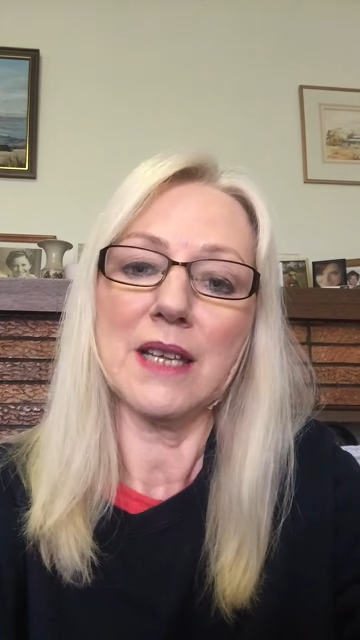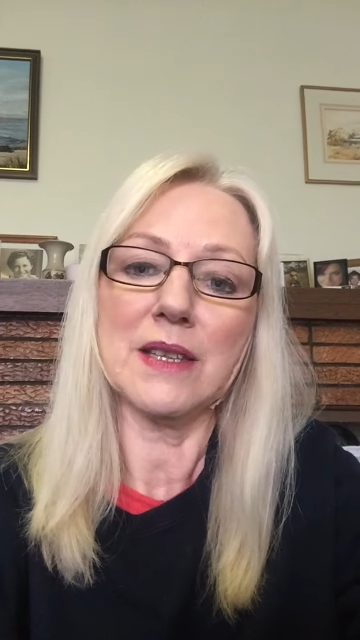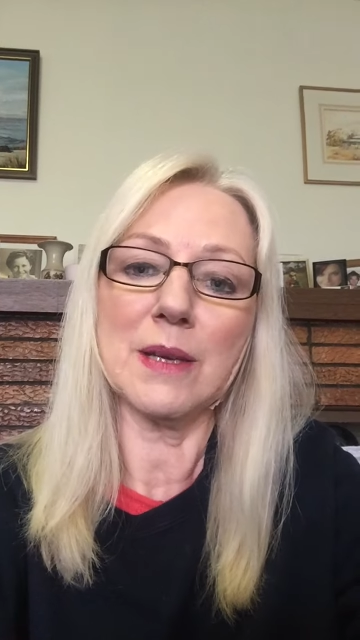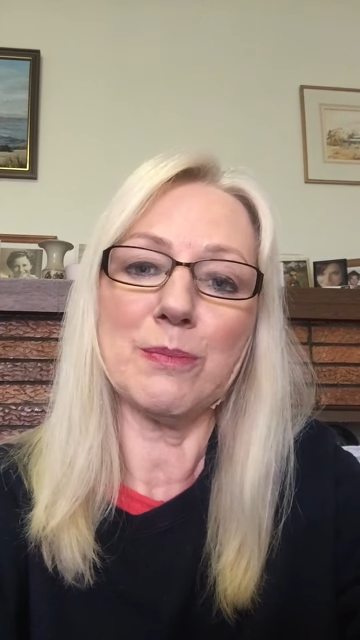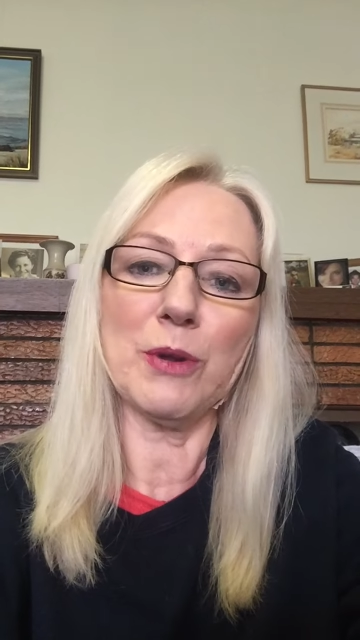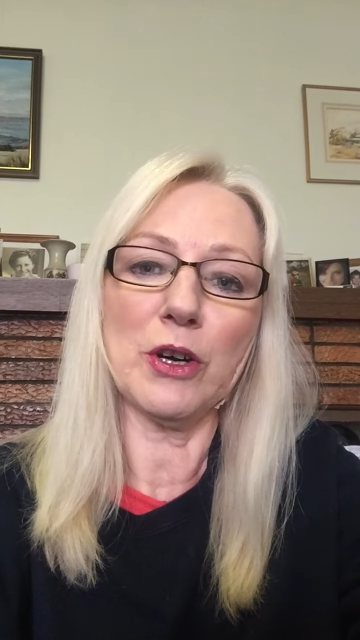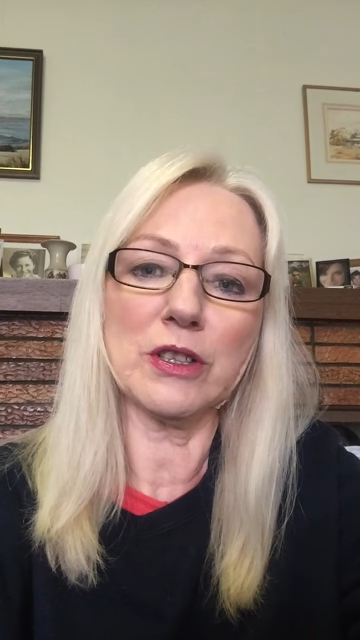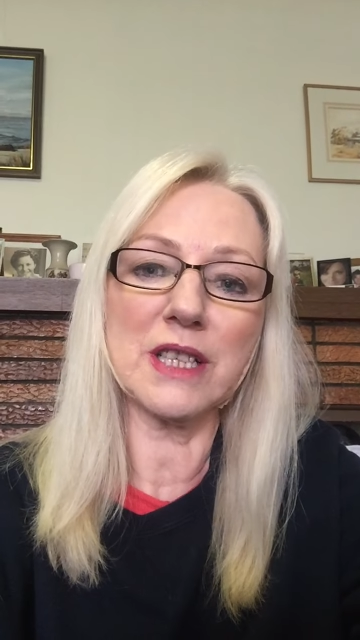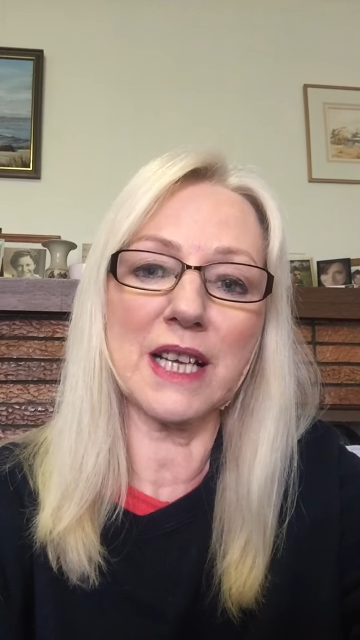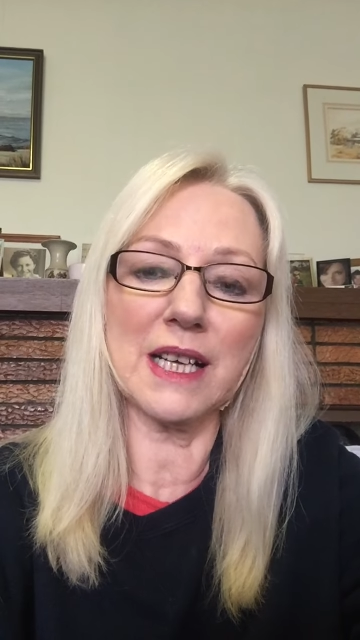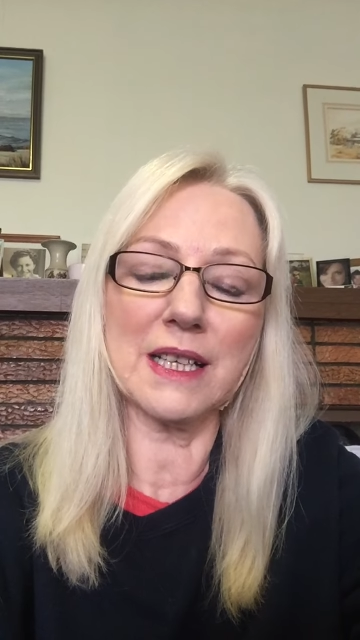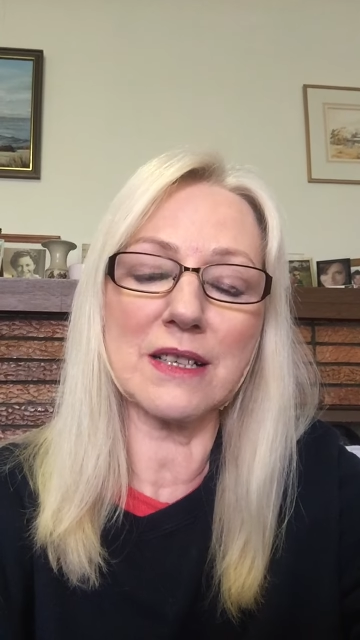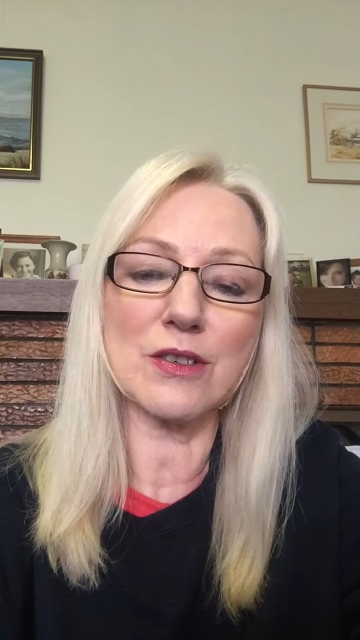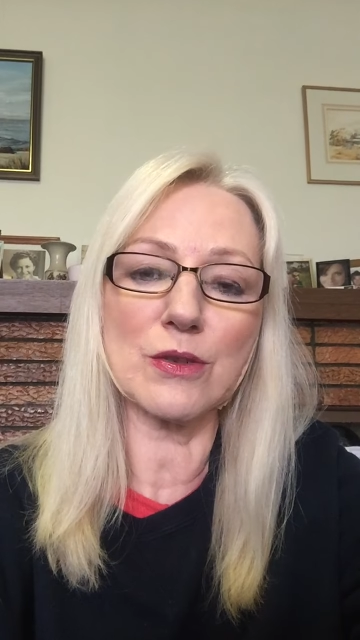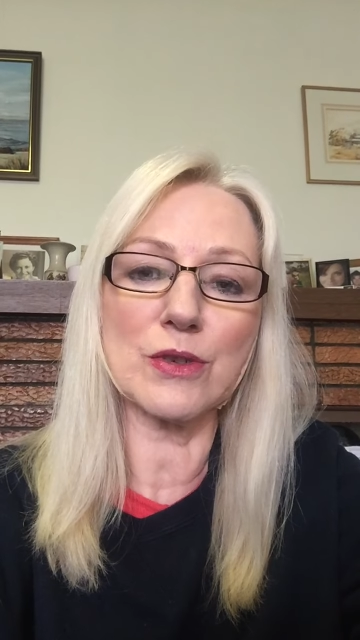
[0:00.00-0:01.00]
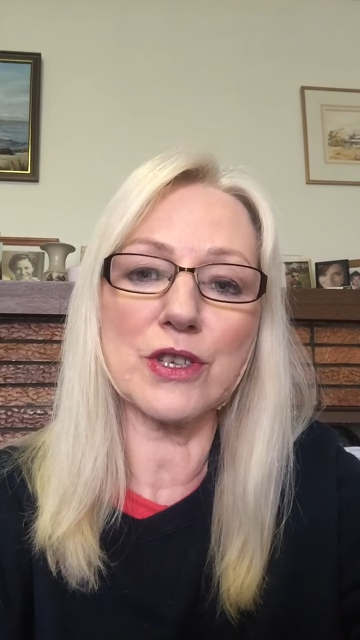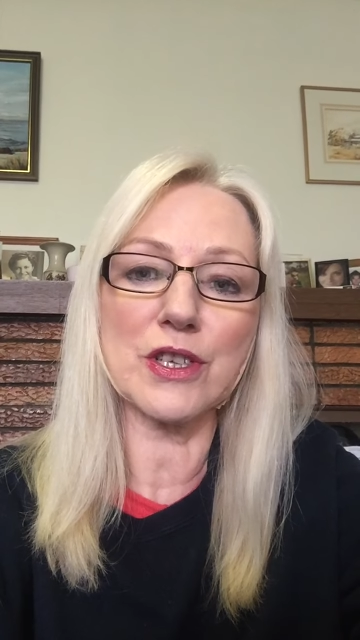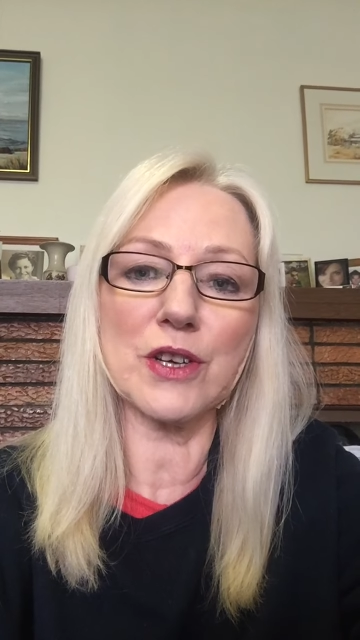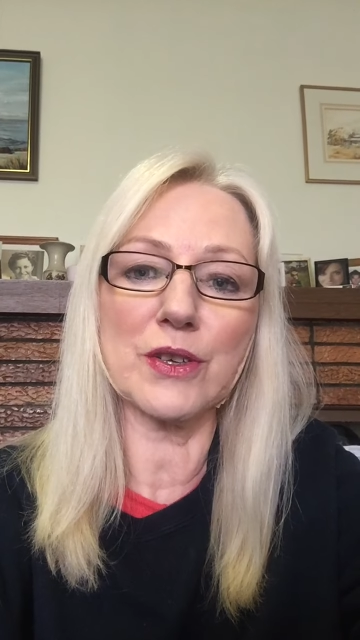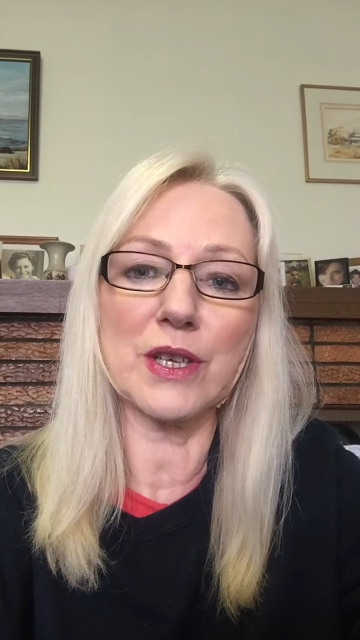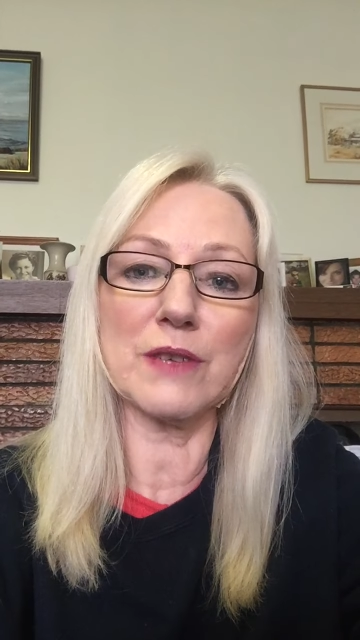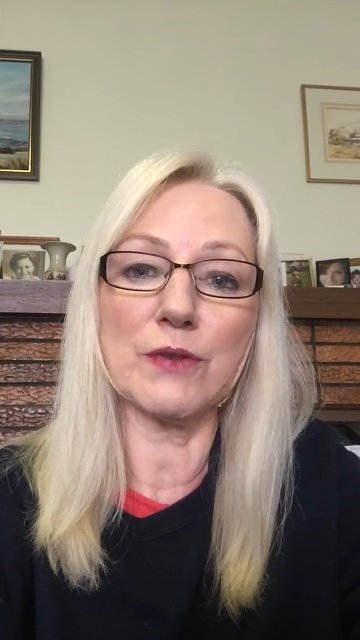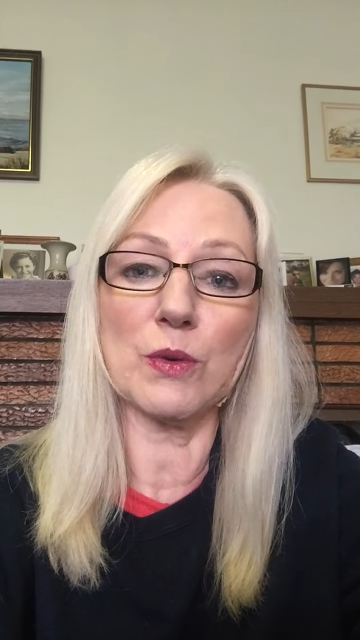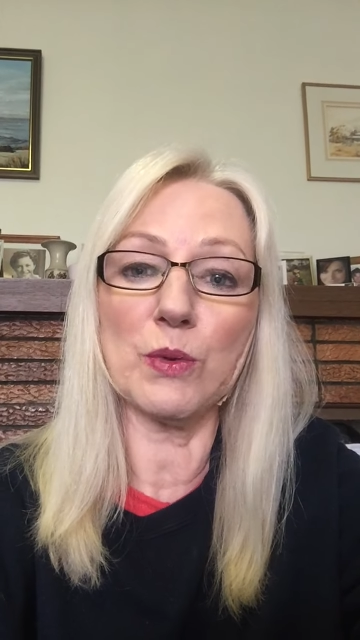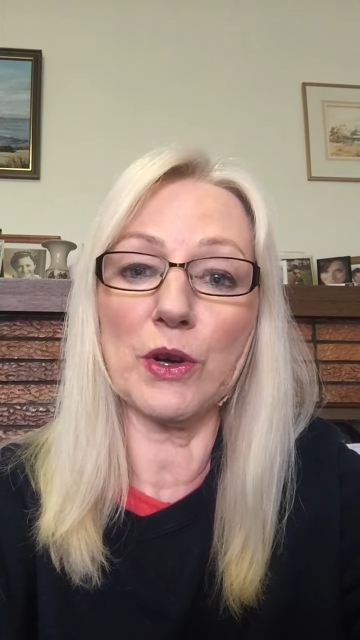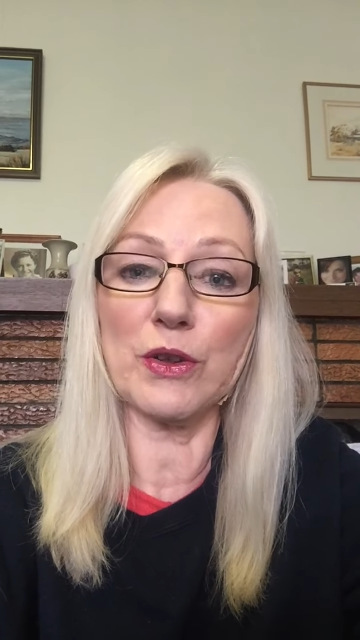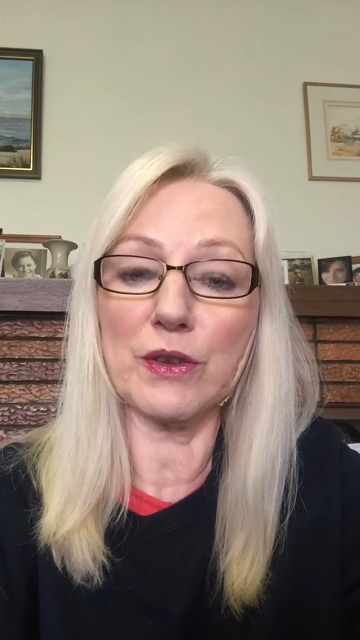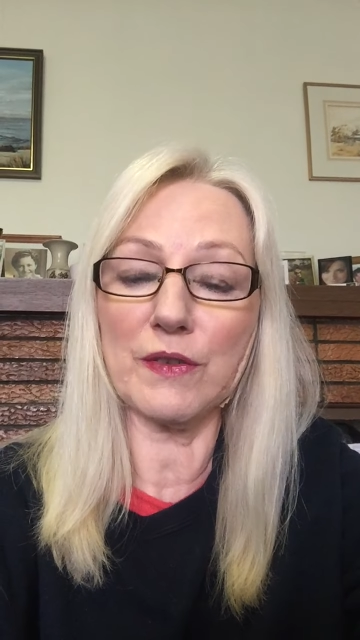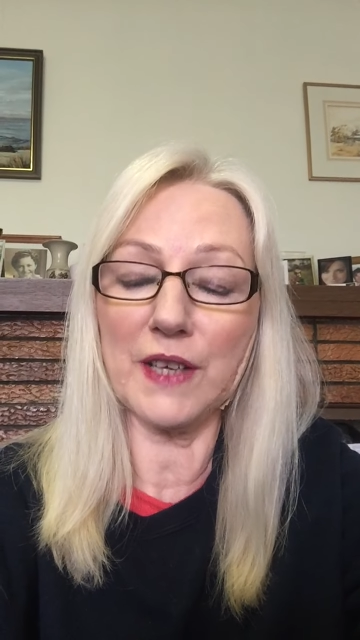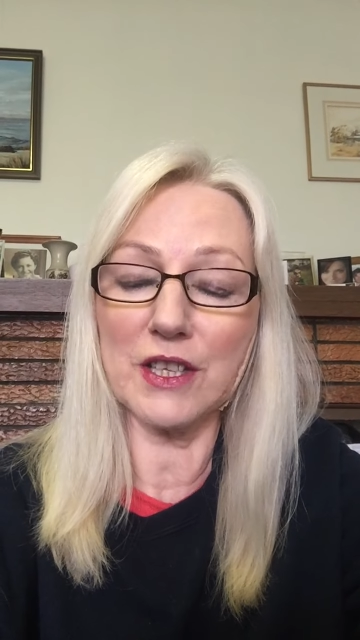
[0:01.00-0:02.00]
Their podcasts also give a
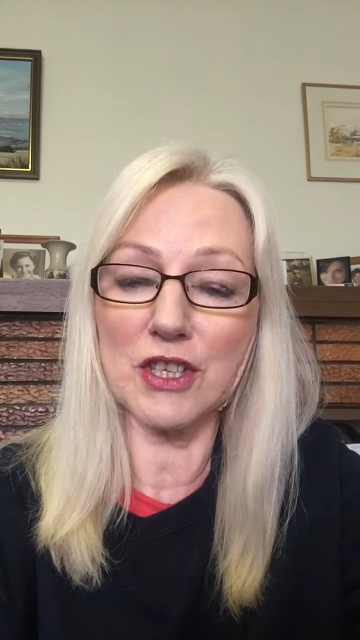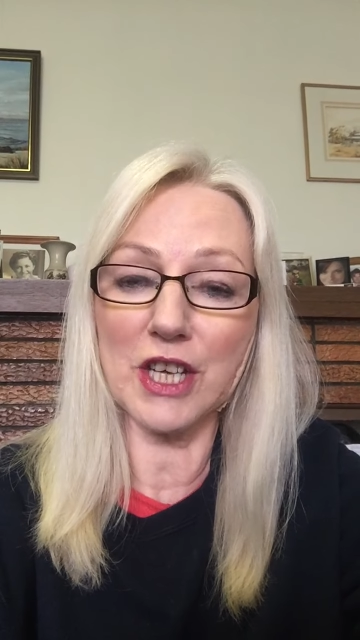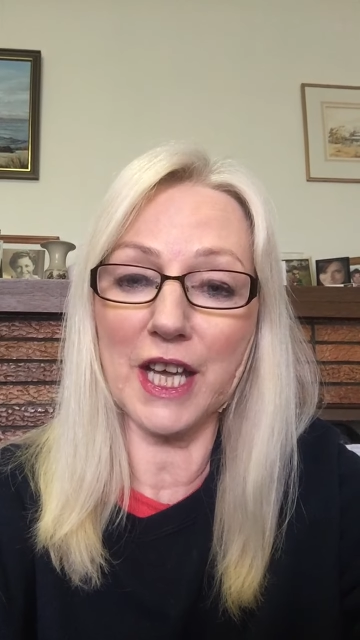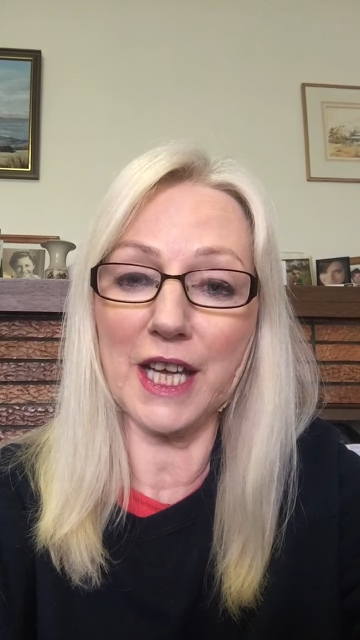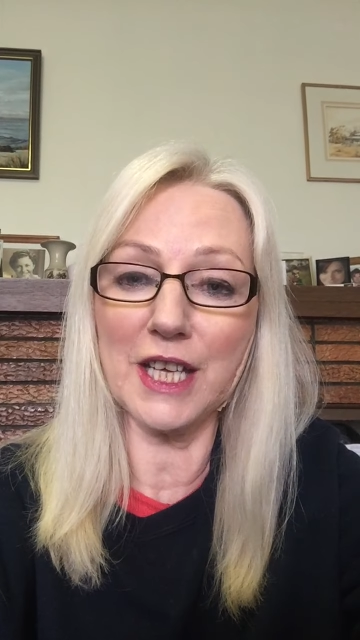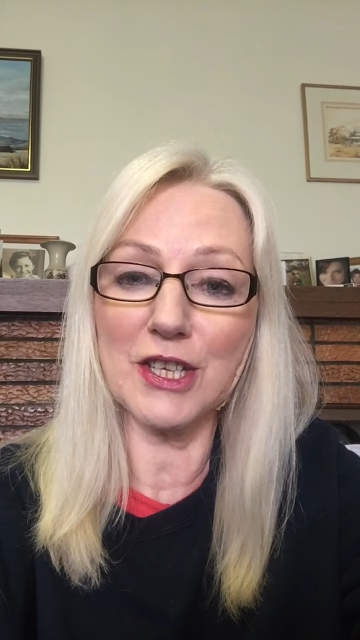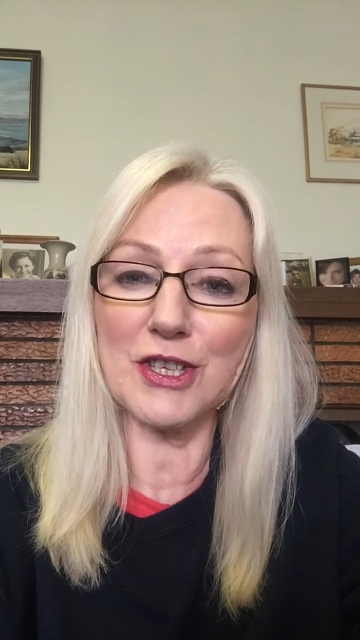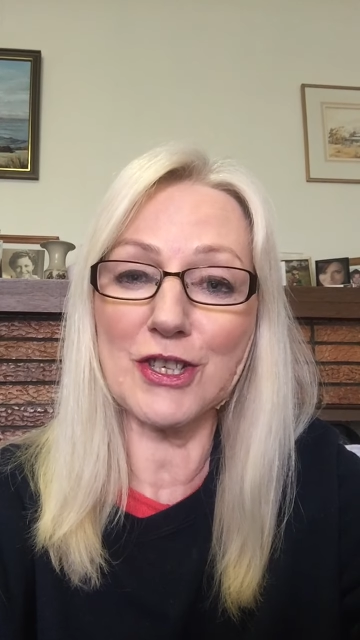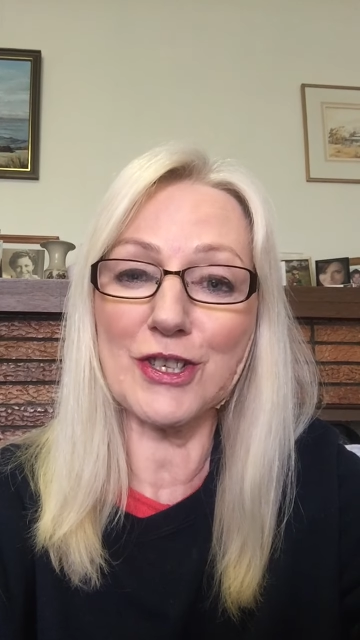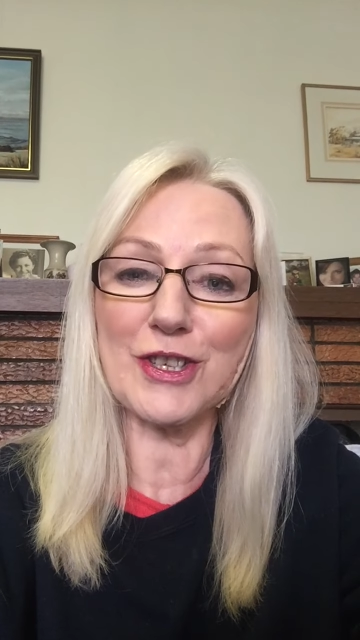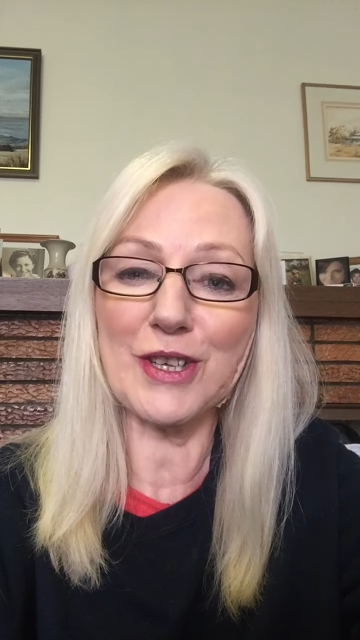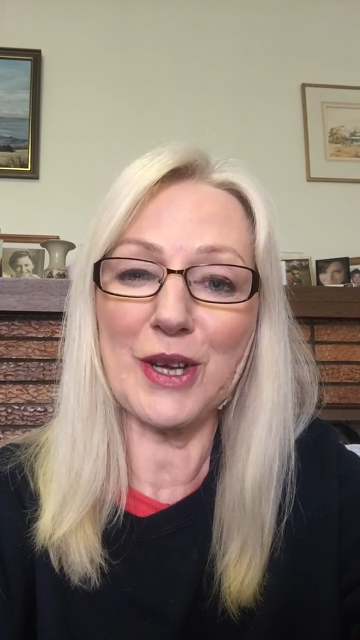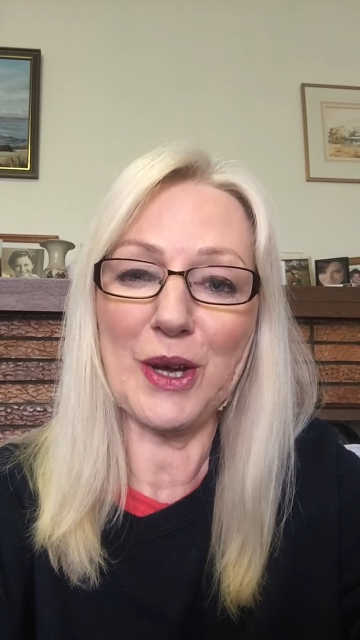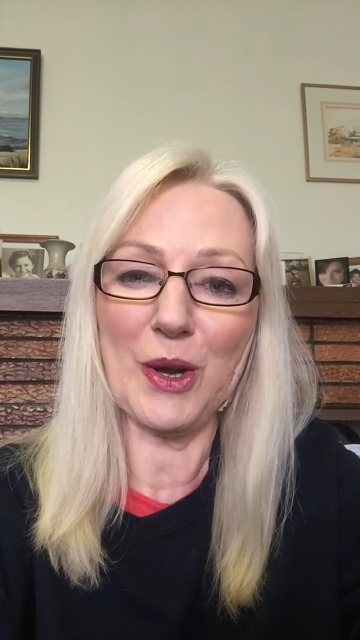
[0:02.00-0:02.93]
wealth of education,